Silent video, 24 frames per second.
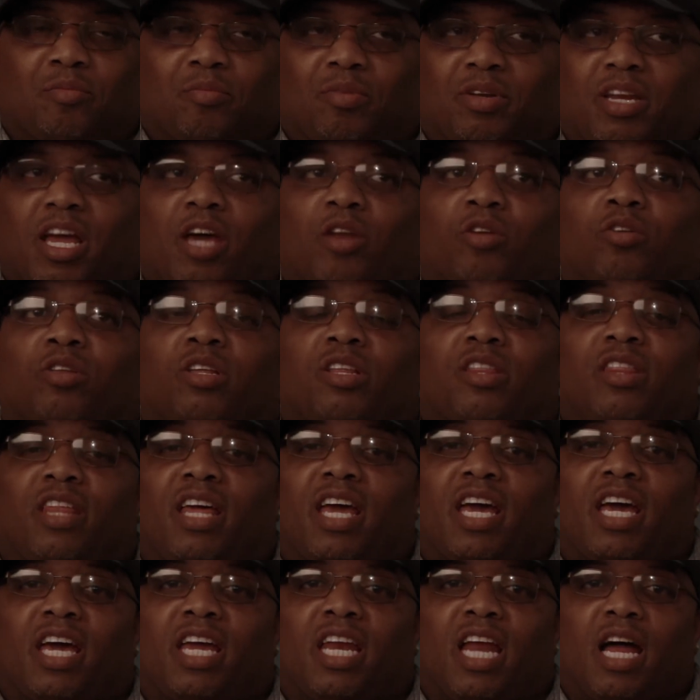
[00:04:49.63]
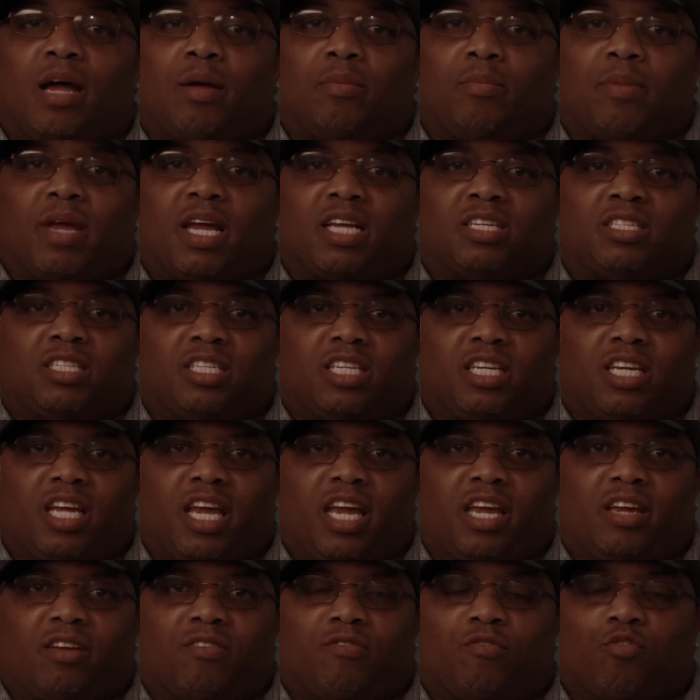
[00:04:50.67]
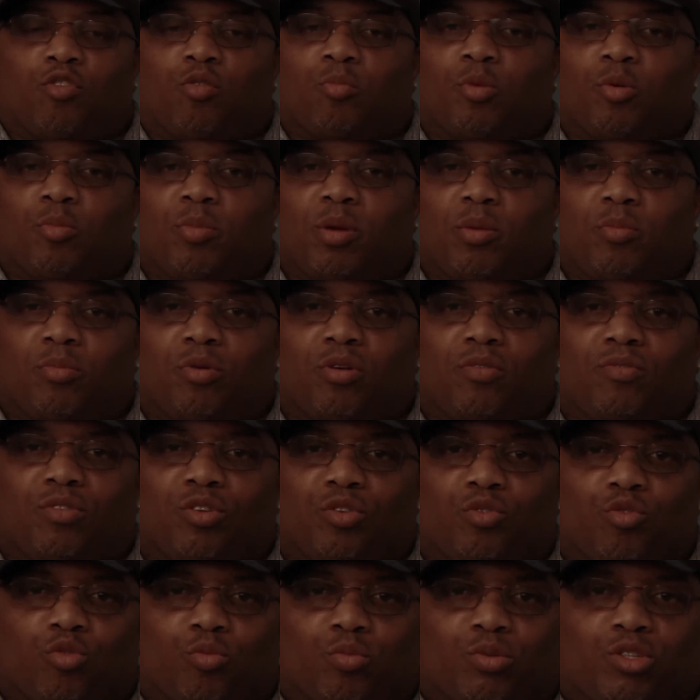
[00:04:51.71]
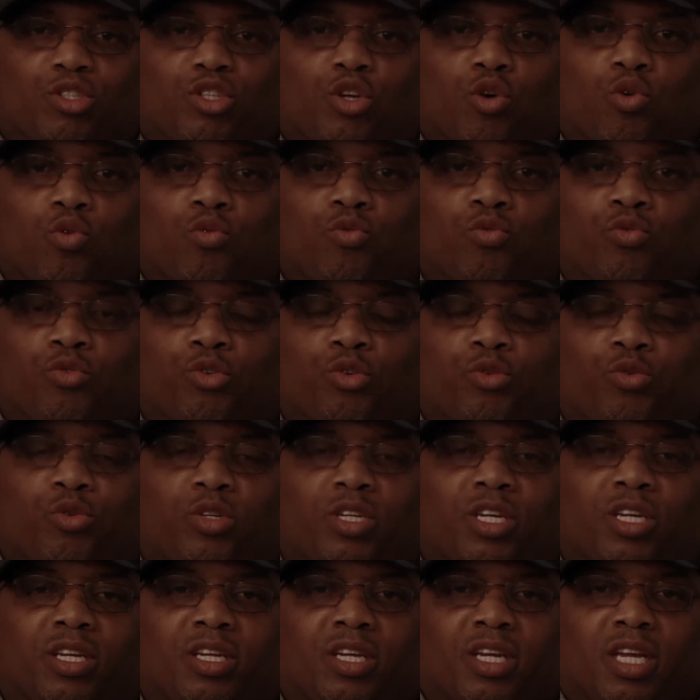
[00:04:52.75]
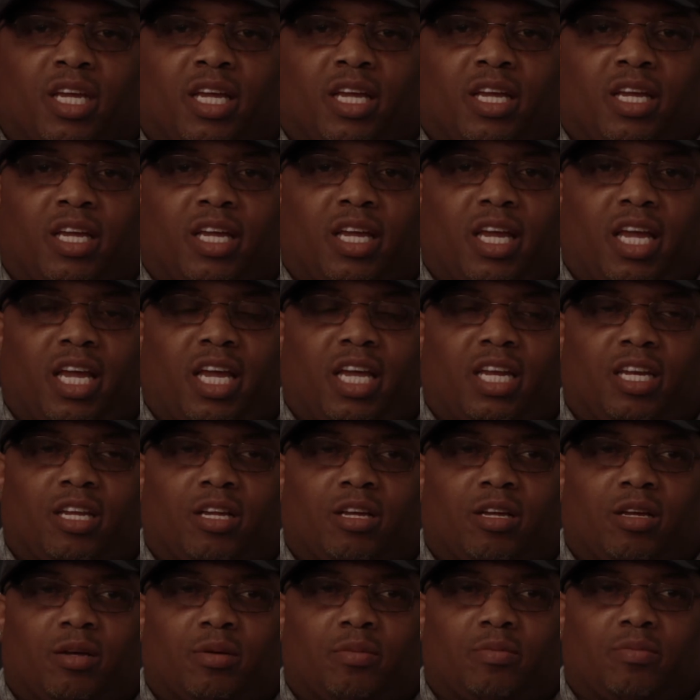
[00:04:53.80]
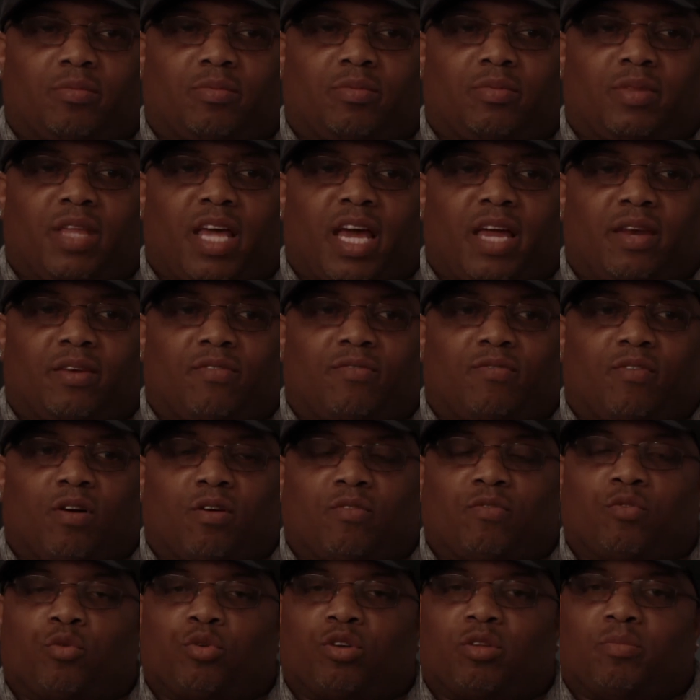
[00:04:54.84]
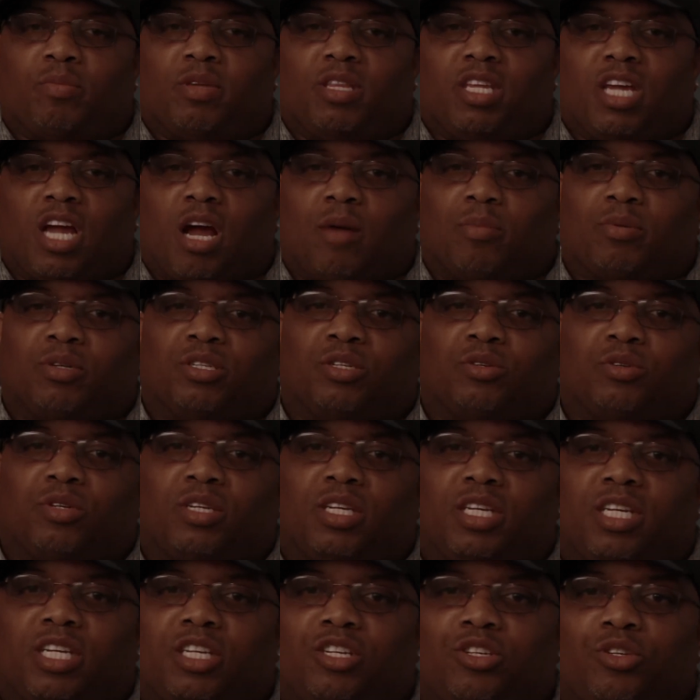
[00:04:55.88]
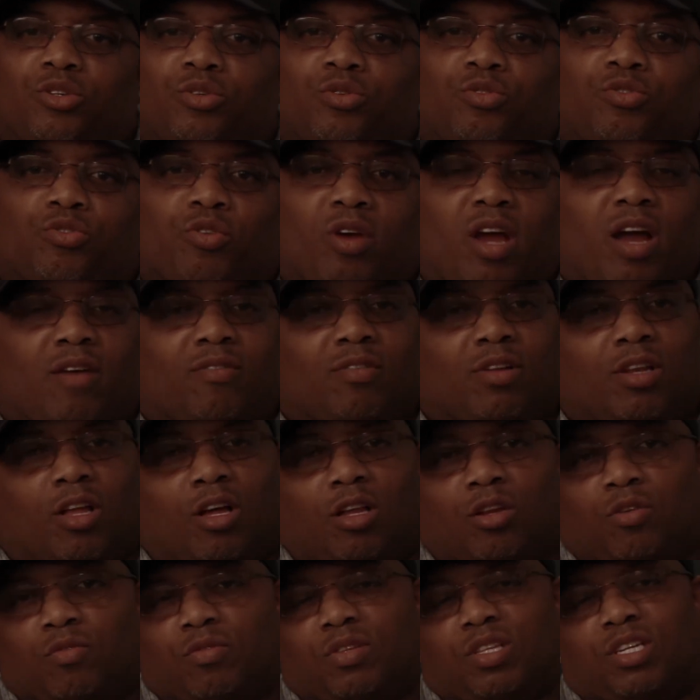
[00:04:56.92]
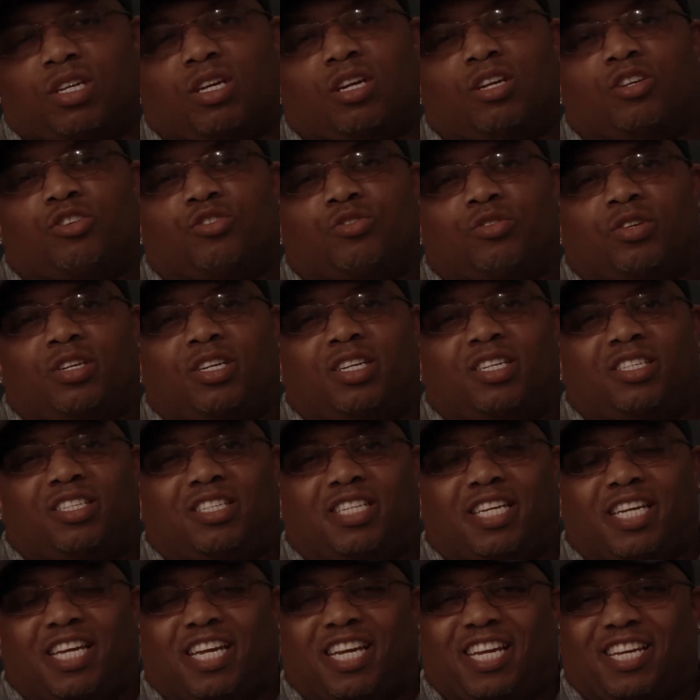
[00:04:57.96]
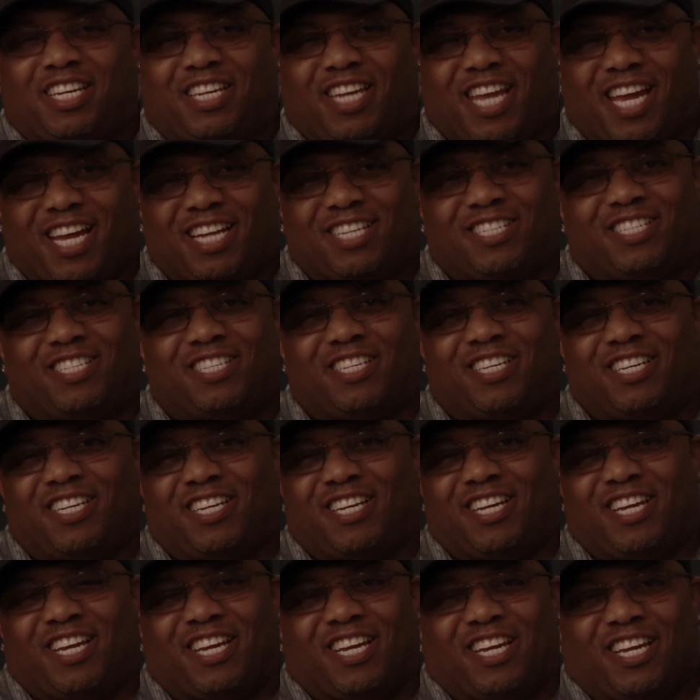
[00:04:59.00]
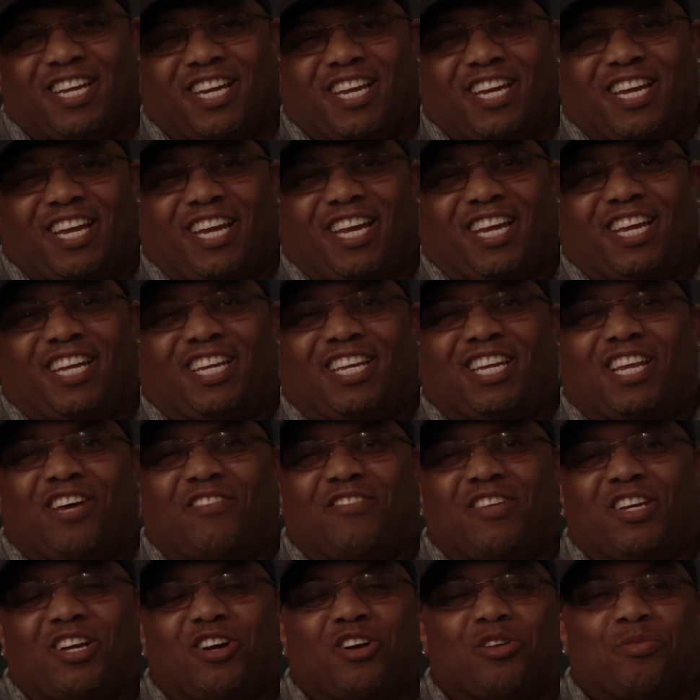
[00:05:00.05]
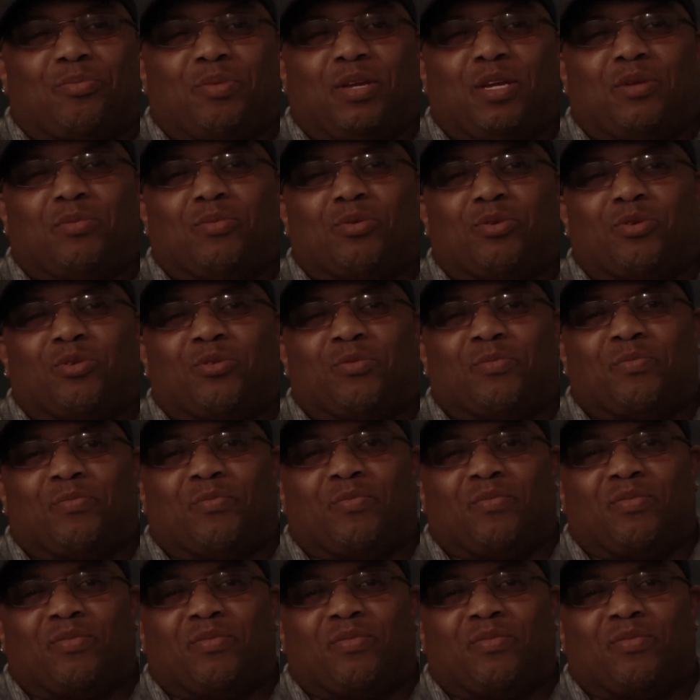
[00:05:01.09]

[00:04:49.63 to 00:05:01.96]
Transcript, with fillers: But not only that, I'm actually a former member of the group Soul Fruit, and um, that afforded me the opportunity to travel all over the country, singing and dancing, and loving on people.